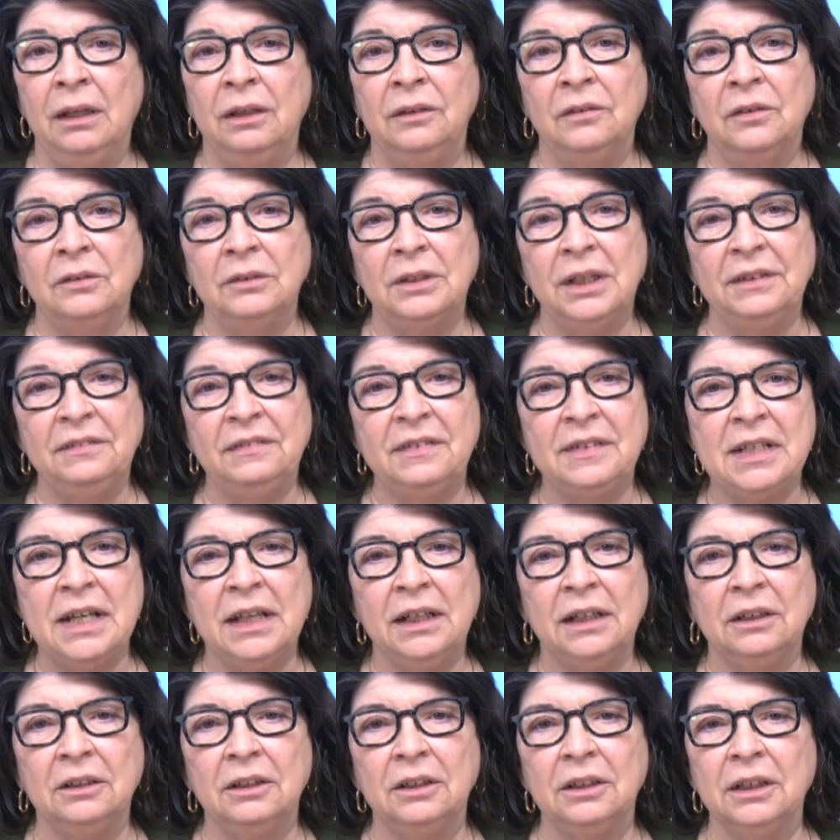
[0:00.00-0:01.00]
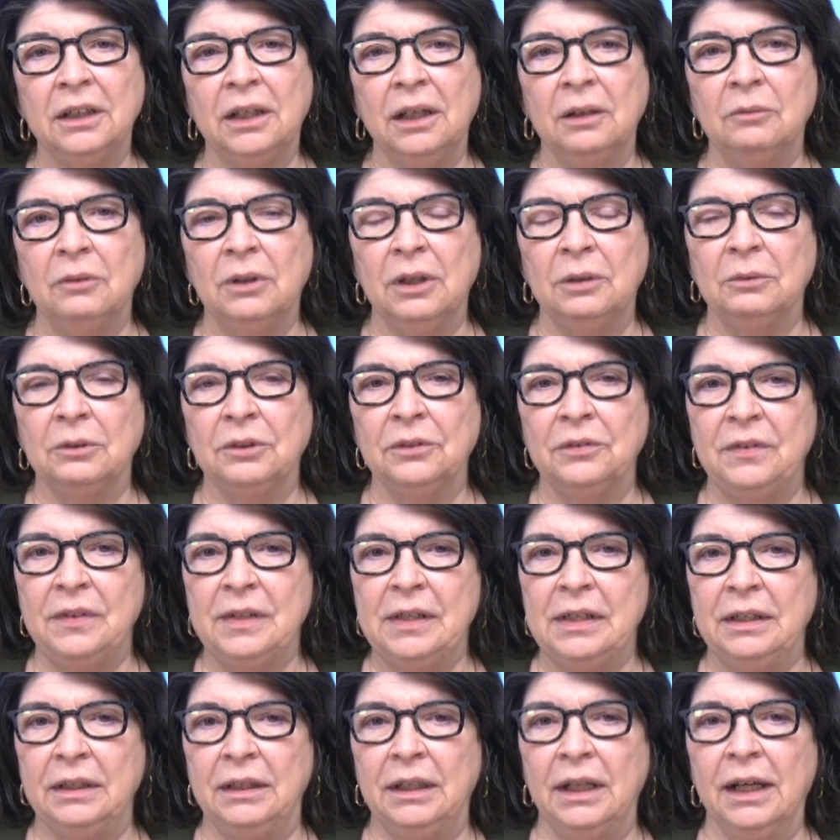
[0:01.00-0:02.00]
So let's take a look at what we're
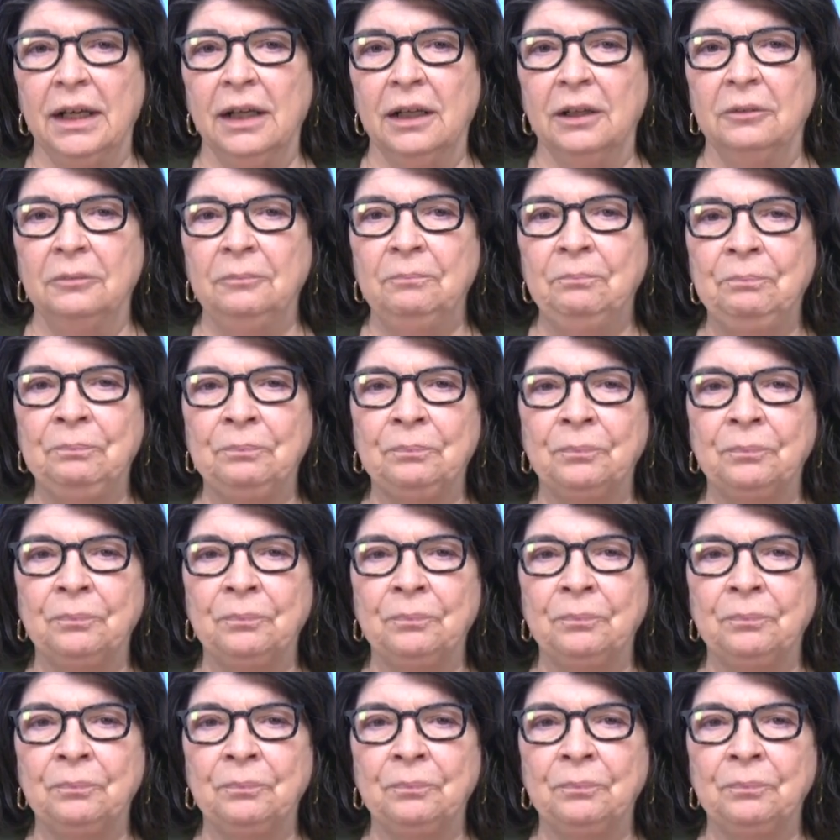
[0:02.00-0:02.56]
seeing now.